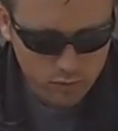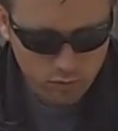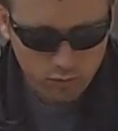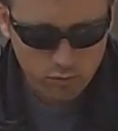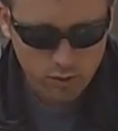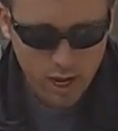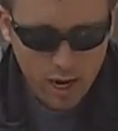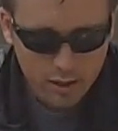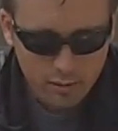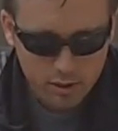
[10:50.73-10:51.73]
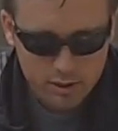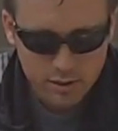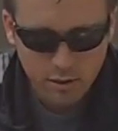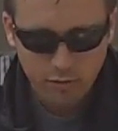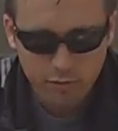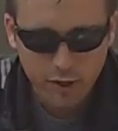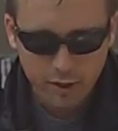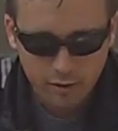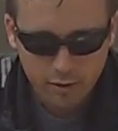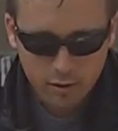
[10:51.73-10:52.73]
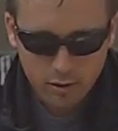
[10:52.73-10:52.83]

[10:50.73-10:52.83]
to not get myself fired.